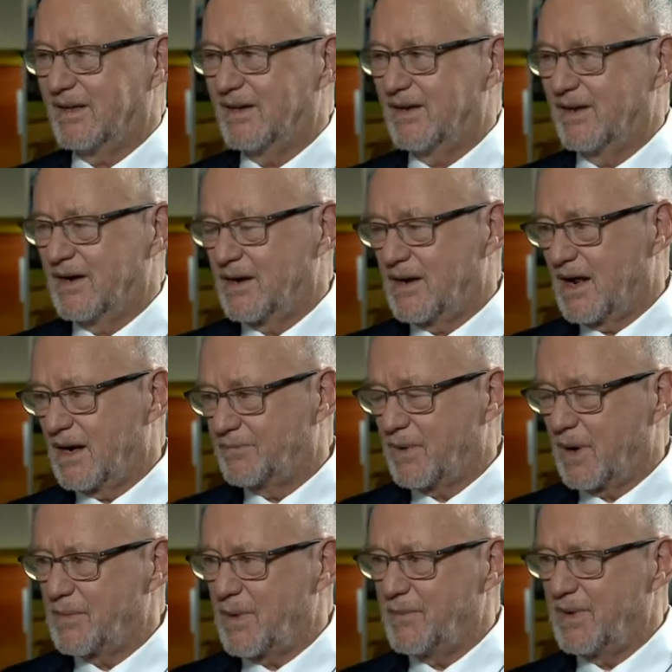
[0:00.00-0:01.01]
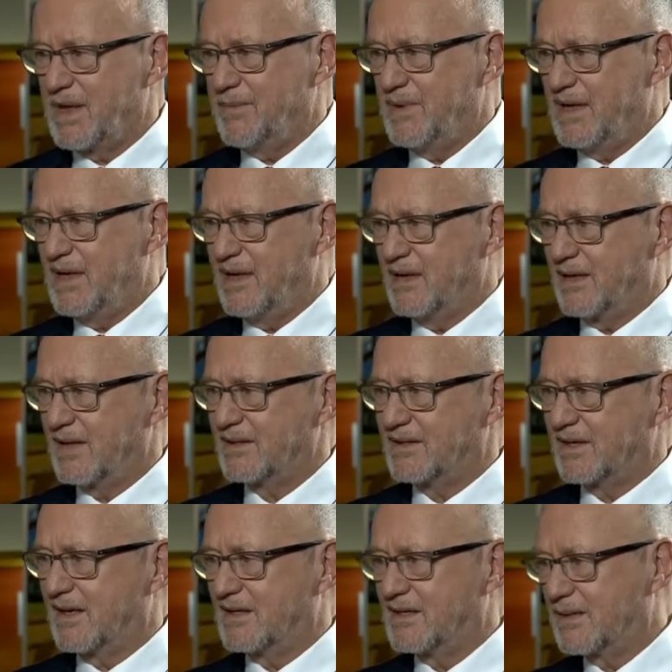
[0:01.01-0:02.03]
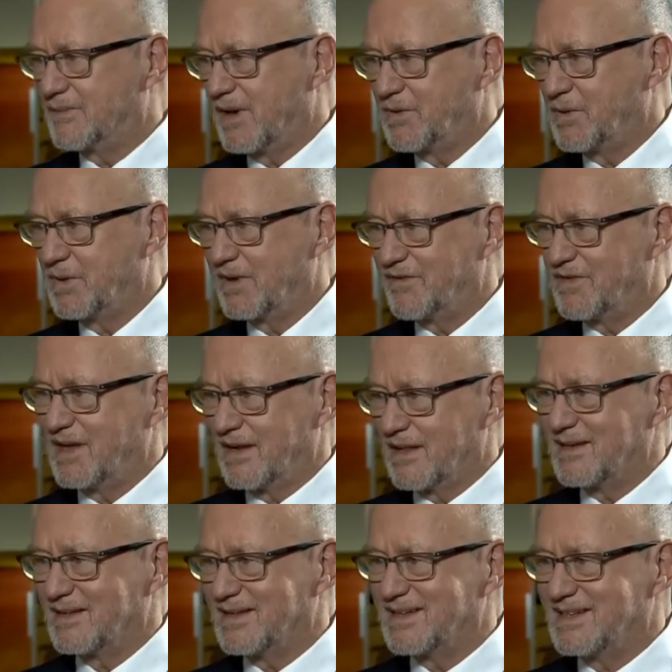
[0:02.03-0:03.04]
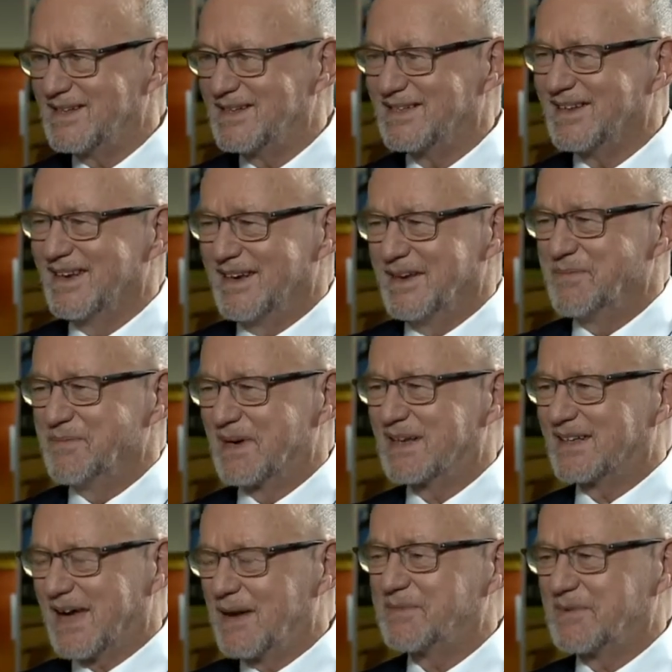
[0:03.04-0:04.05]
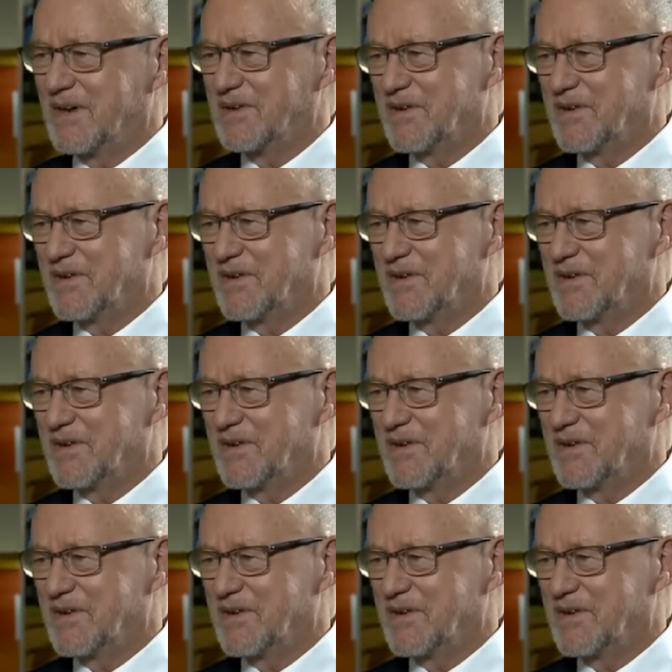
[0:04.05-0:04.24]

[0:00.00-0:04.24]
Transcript: know, I'll probably be castigated by all of the other cities, but Cape Town